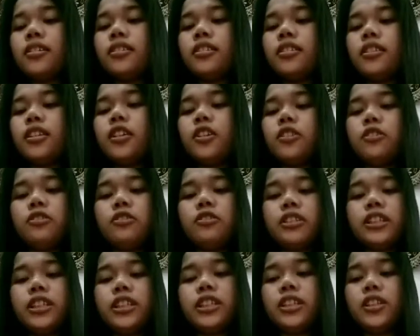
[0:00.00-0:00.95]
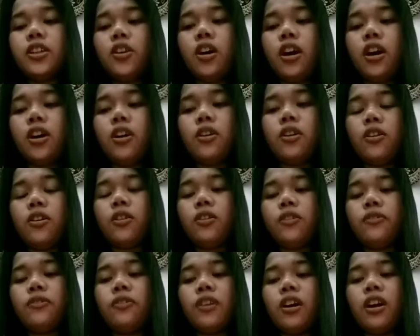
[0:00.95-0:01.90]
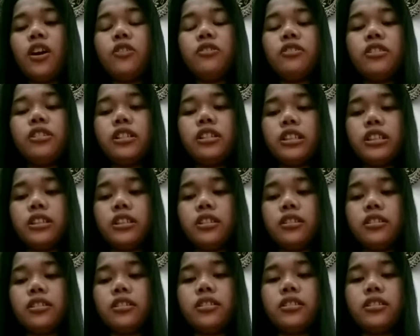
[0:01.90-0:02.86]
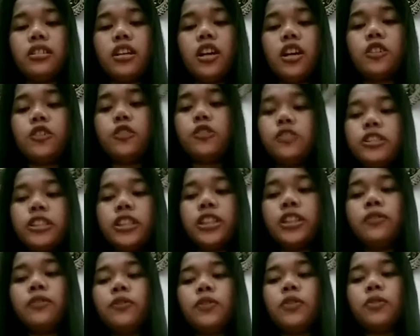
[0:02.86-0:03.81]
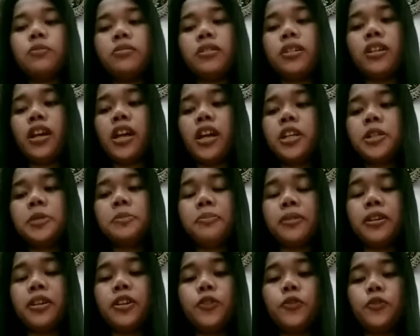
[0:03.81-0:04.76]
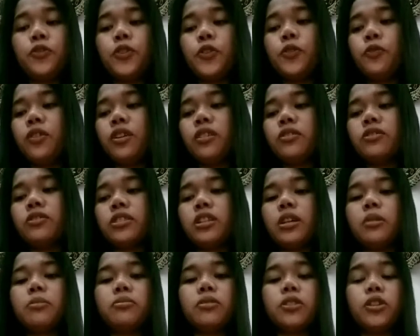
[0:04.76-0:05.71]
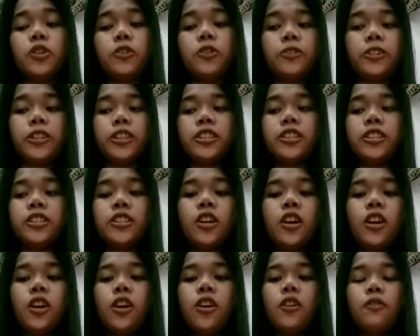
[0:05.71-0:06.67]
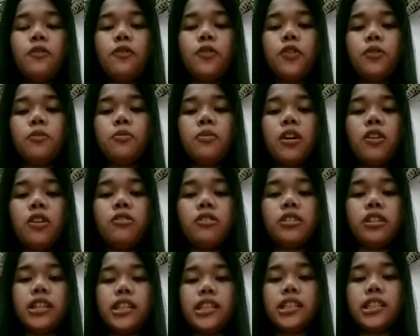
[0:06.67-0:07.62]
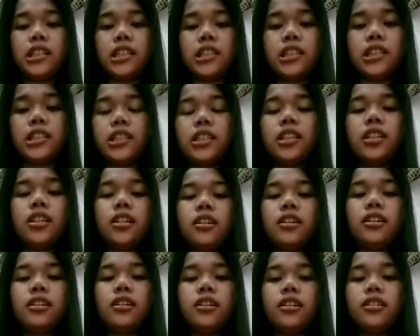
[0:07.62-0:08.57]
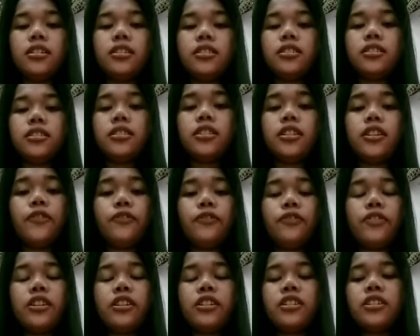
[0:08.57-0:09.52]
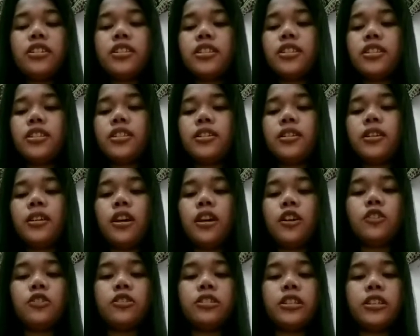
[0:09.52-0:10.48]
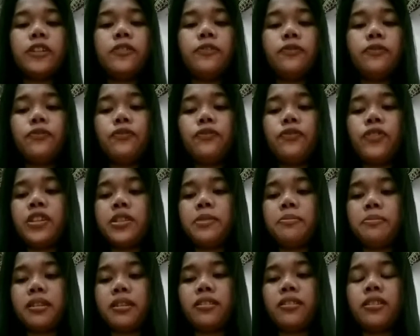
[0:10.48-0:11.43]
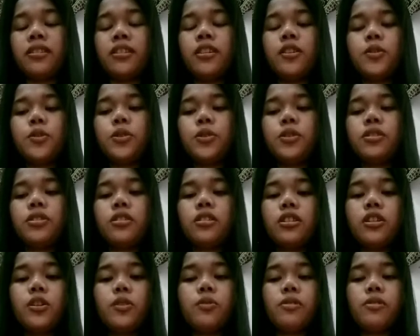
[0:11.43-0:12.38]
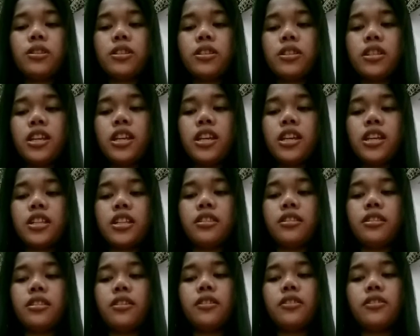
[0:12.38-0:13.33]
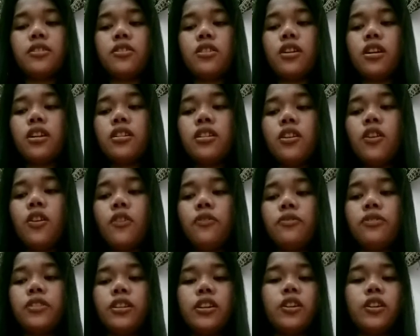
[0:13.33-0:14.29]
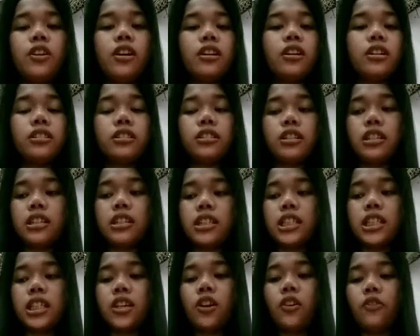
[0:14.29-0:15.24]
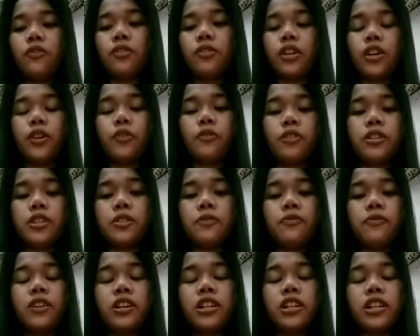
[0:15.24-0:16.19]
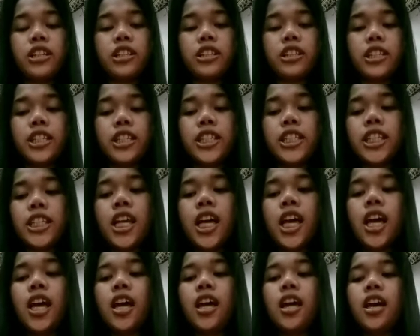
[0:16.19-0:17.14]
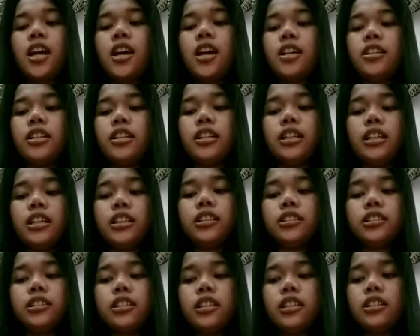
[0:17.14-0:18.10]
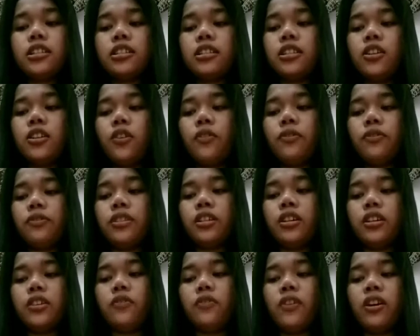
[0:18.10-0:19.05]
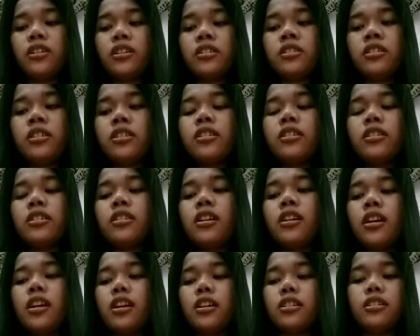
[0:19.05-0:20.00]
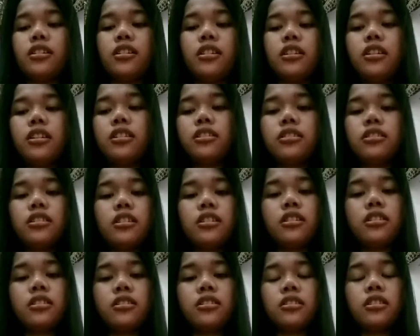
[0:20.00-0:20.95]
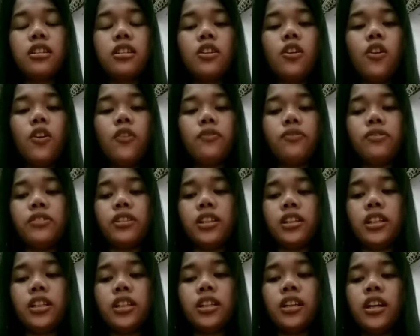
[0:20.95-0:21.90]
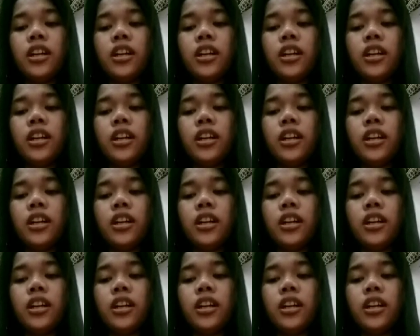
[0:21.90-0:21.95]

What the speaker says: Theories of our research. According from the expert, we found some theories from our research. The first, according Fishman, sociolinguistics is the study of the characteristic of language varieties, the characteristic of their function, and the characteristic of their